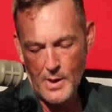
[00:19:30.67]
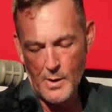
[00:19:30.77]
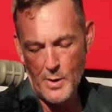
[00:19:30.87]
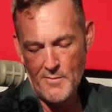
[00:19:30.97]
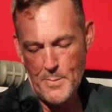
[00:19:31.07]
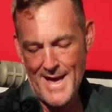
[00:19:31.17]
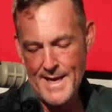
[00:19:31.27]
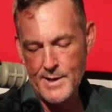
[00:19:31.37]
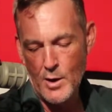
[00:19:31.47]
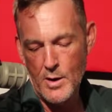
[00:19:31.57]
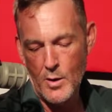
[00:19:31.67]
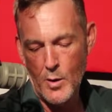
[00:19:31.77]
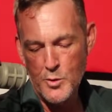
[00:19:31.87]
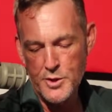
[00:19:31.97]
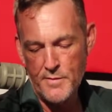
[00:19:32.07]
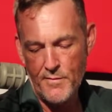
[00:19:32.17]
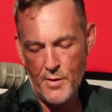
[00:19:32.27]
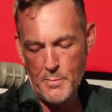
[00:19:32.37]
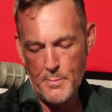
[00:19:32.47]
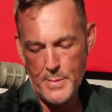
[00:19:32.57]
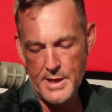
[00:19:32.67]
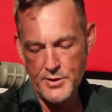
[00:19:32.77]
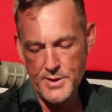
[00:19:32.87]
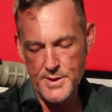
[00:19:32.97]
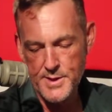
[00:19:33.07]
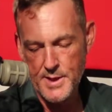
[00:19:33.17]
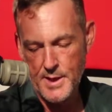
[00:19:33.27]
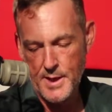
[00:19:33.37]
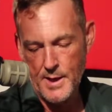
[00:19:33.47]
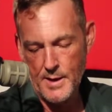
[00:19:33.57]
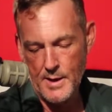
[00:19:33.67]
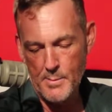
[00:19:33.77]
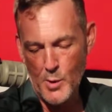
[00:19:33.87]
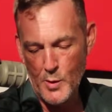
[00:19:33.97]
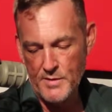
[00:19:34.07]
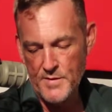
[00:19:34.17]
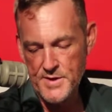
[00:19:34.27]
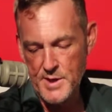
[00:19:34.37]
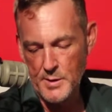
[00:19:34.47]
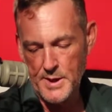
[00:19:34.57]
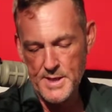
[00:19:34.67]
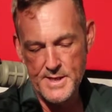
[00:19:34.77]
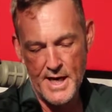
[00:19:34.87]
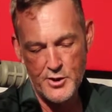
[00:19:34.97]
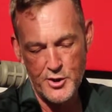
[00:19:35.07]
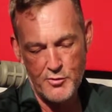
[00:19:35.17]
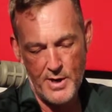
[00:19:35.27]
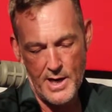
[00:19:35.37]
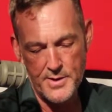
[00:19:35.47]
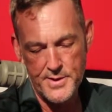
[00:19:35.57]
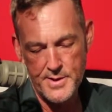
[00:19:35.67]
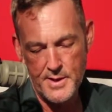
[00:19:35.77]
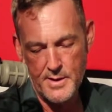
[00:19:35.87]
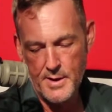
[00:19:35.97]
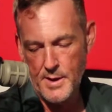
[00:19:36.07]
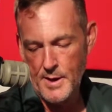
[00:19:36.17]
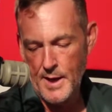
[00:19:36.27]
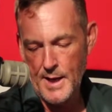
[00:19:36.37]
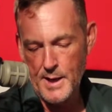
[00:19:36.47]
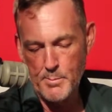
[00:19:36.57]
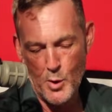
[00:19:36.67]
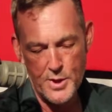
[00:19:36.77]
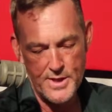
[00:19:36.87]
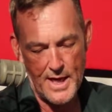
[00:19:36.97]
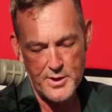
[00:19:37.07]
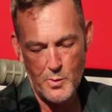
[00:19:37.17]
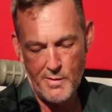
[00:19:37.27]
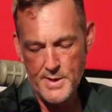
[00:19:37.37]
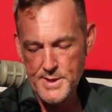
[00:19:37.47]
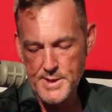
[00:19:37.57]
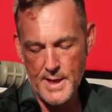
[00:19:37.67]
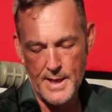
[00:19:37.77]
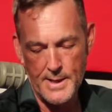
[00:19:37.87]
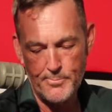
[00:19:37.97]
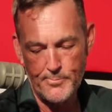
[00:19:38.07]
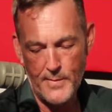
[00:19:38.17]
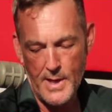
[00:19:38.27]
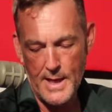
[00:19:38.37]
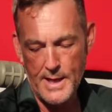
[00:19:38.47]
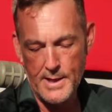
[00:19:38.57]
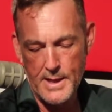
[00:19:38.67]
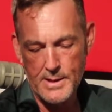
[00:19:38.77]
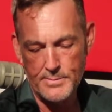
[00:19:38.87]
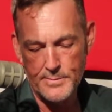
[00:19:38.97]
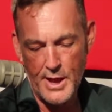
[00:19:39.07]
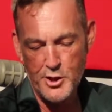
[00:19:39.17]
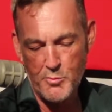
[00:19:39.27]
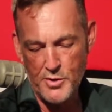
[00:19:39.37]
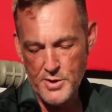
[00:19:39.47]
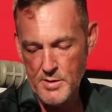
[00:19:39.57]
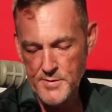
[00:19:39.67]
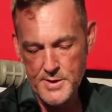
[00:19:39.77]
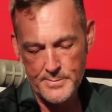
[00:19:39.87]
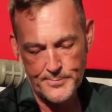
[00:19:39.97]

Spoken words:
We have bay and oceanfront beaches, boating facilities, nature trails, and bird sanctuaries, and nature preserves.